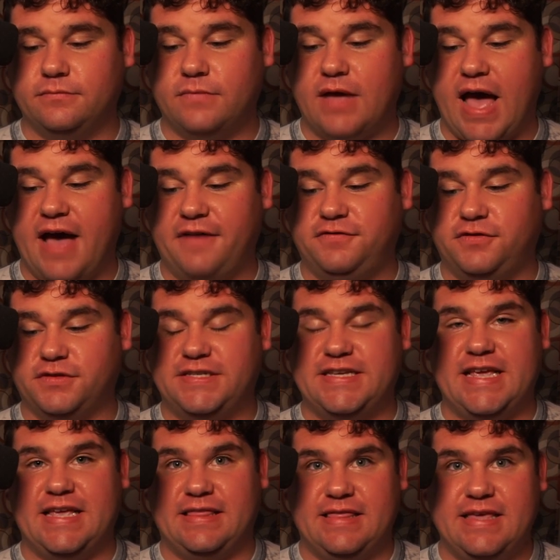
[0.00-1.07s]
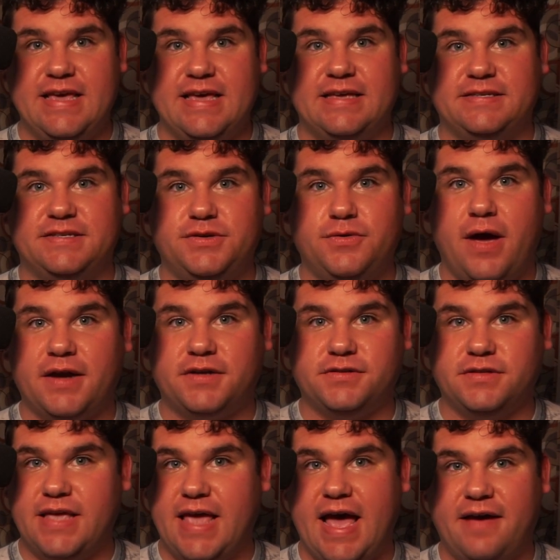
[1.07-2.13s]
after seeing this, you
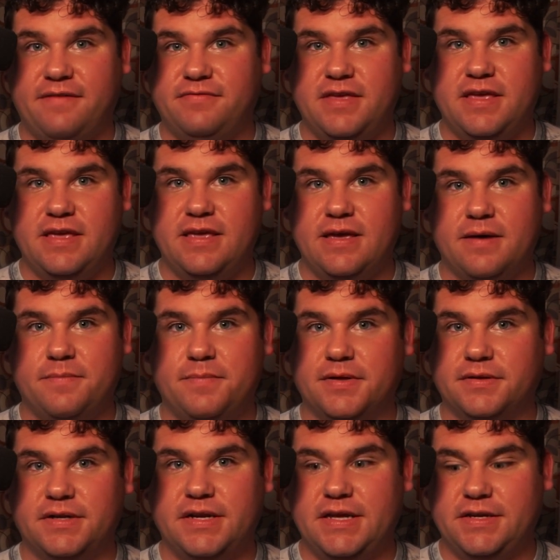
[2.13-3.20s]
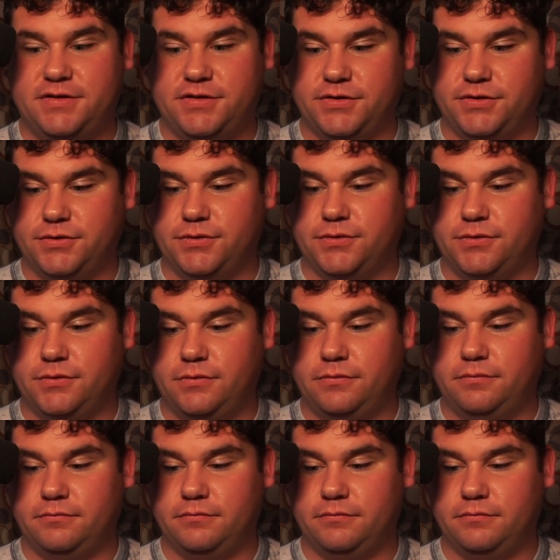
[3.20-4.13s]
actually have the ability to